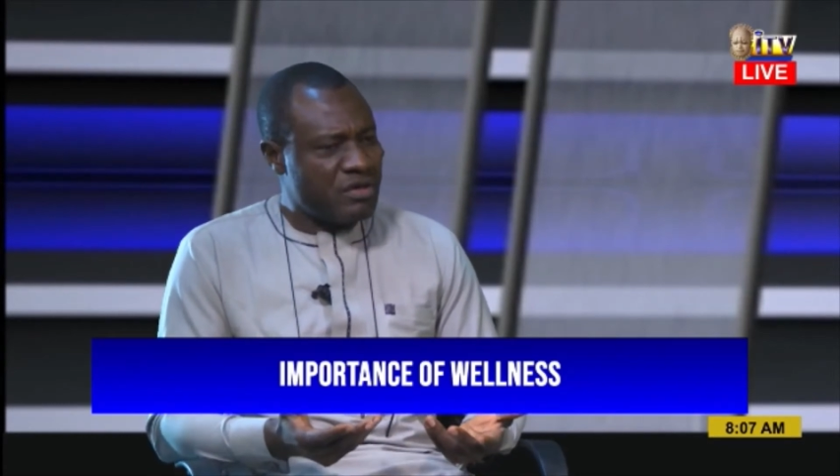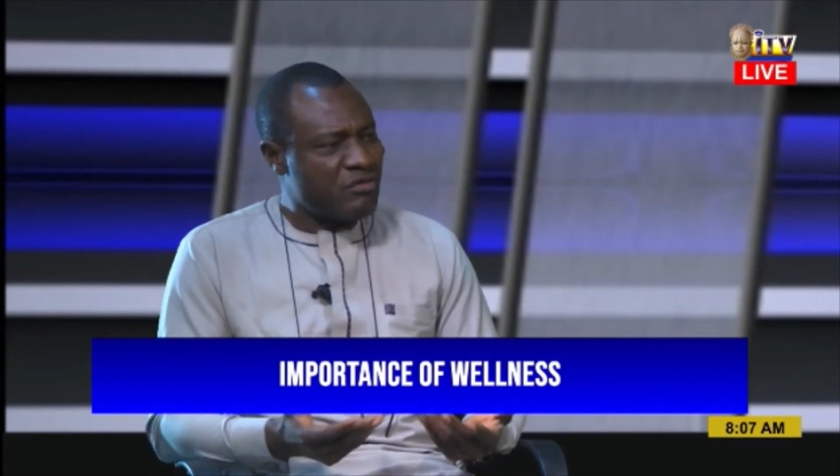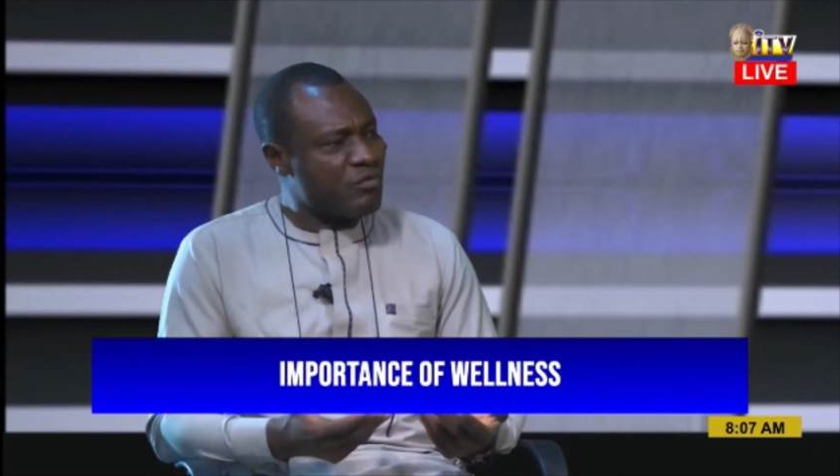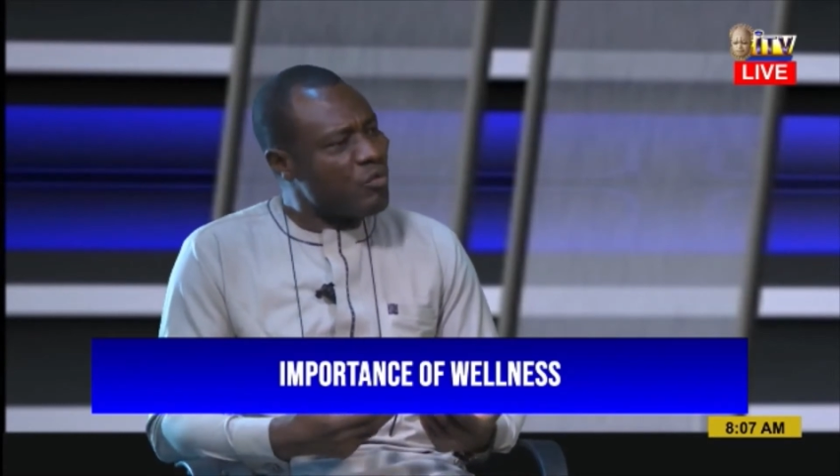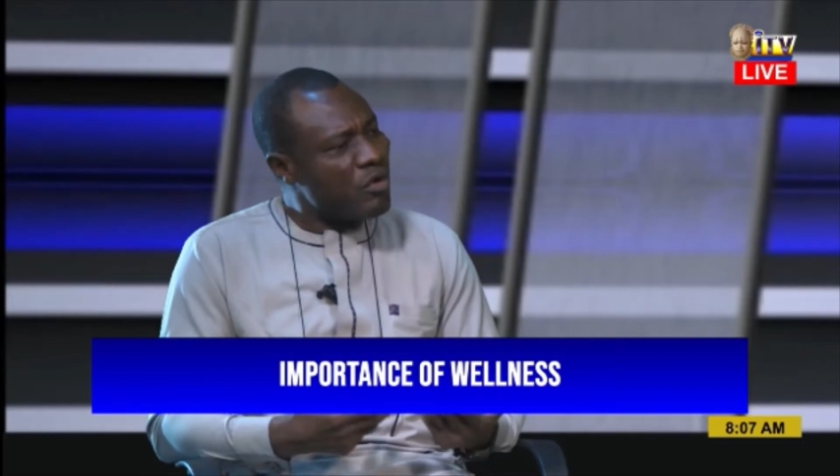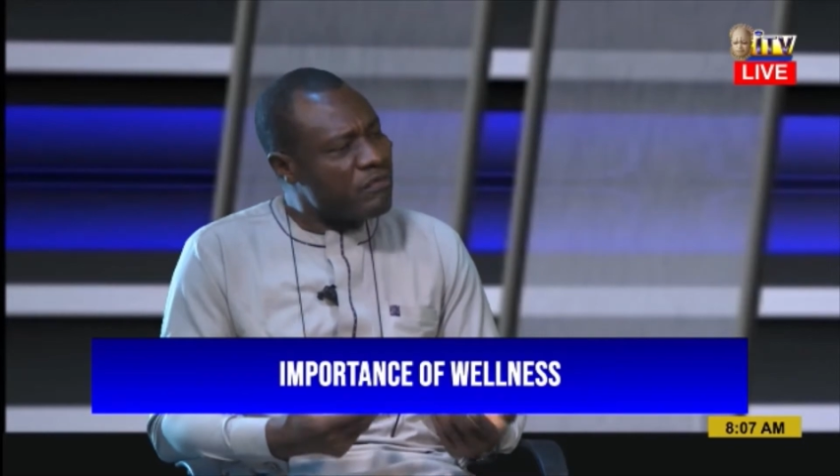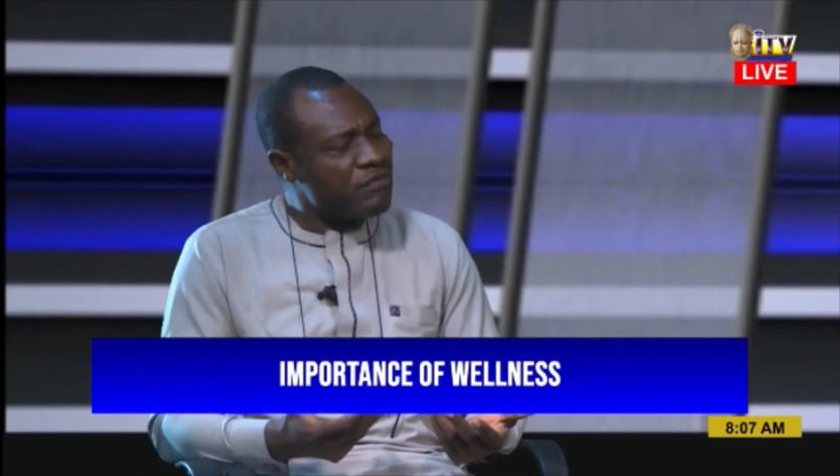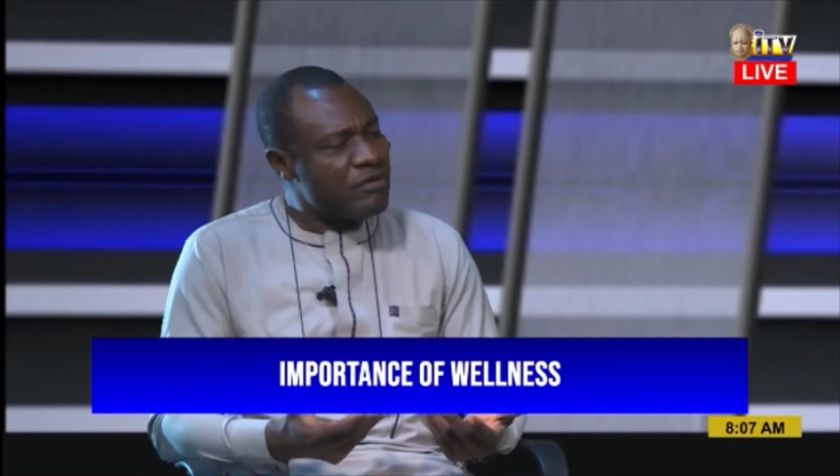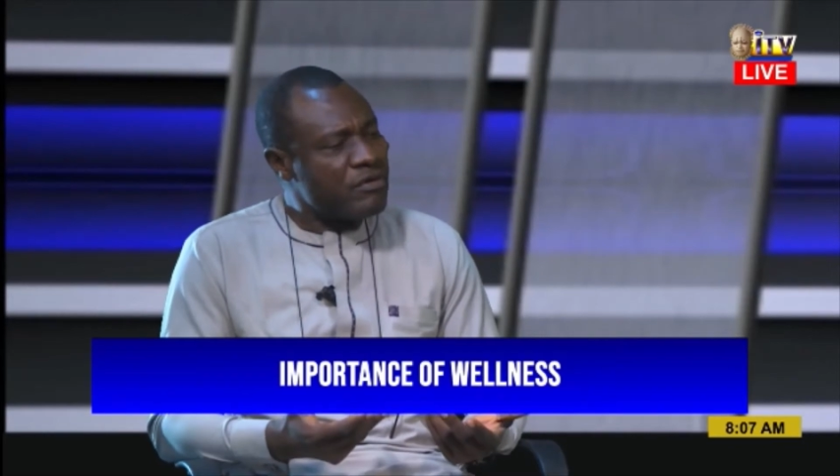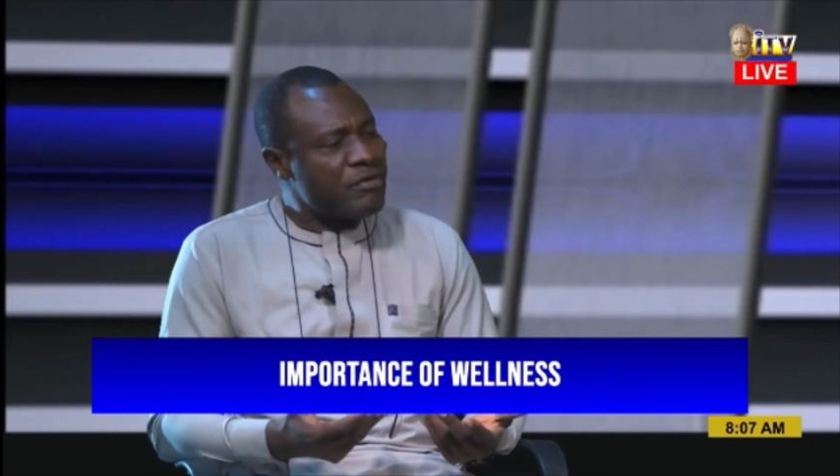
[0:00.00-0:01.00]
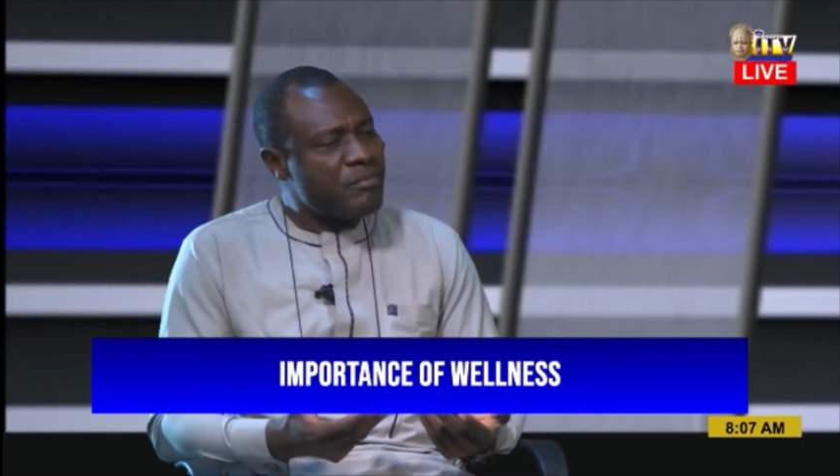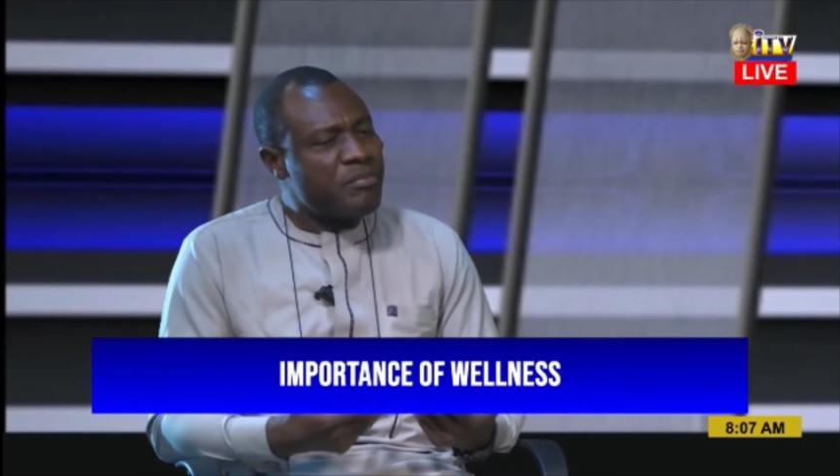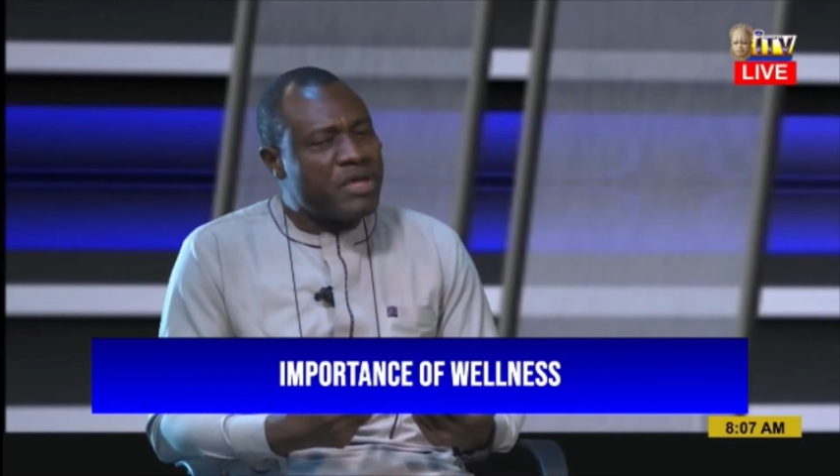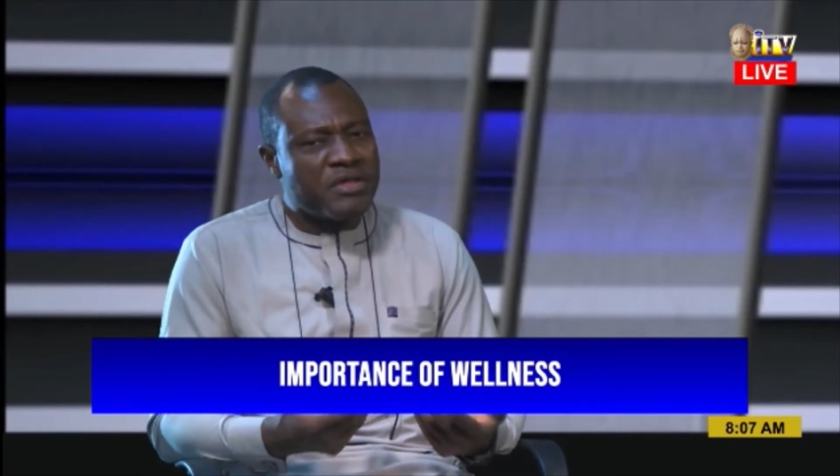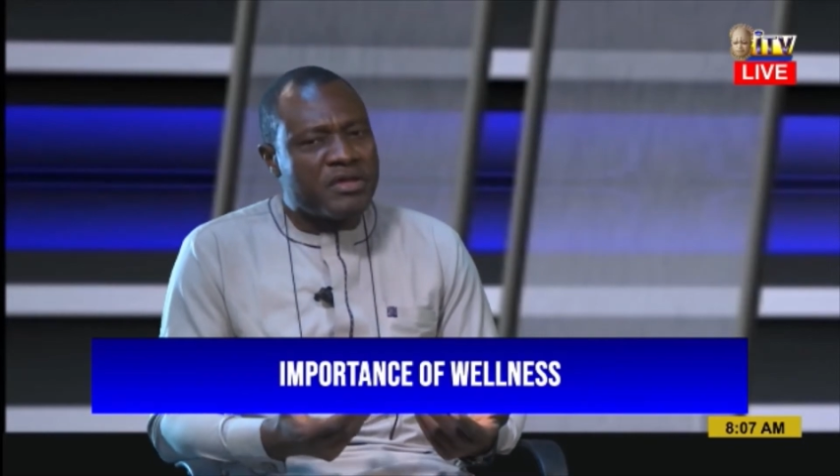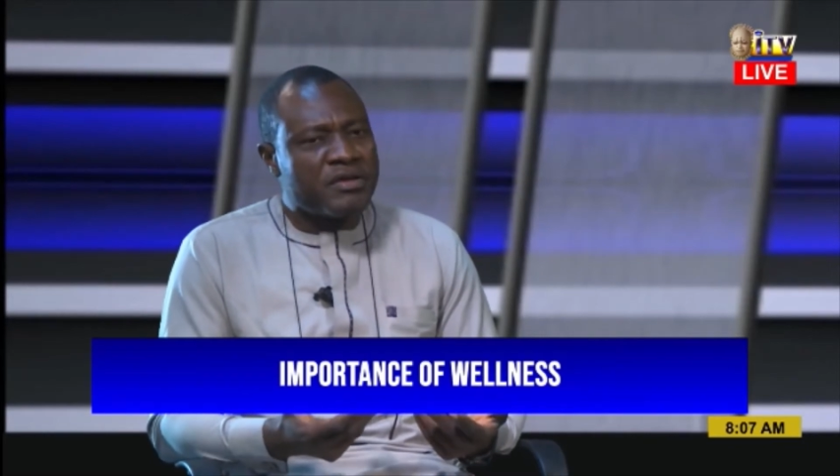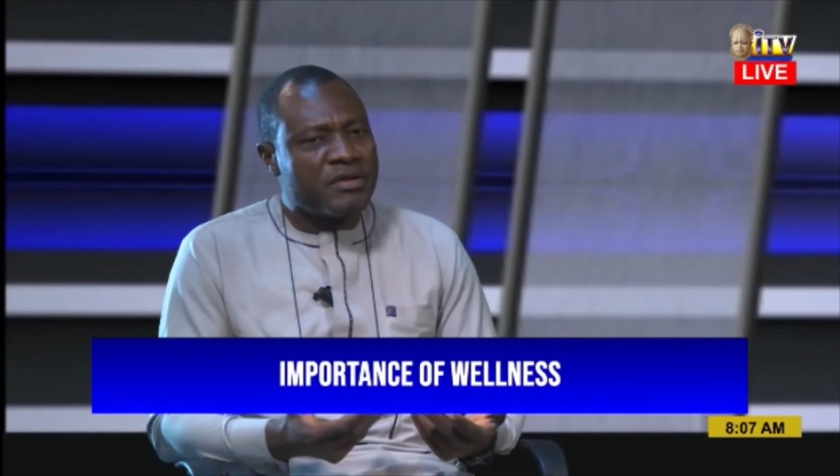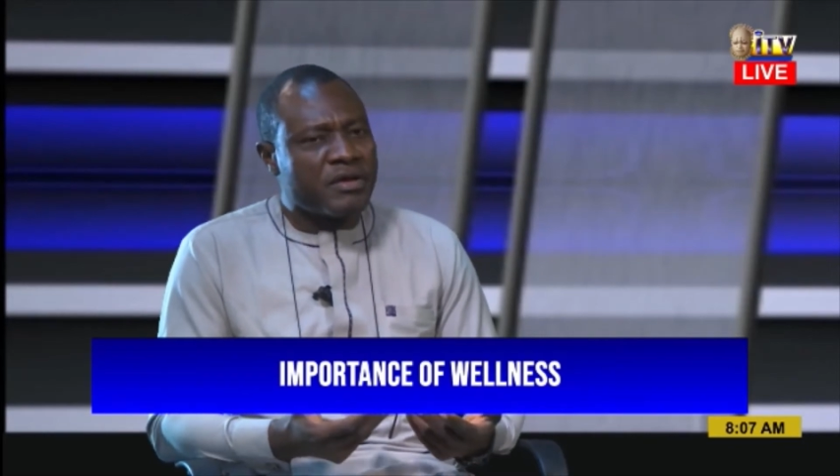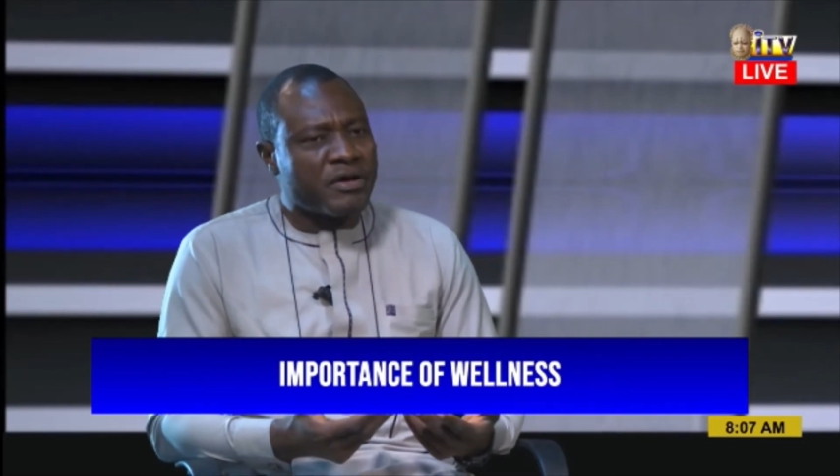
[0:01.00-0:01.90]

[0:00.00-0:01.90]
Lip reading: is what many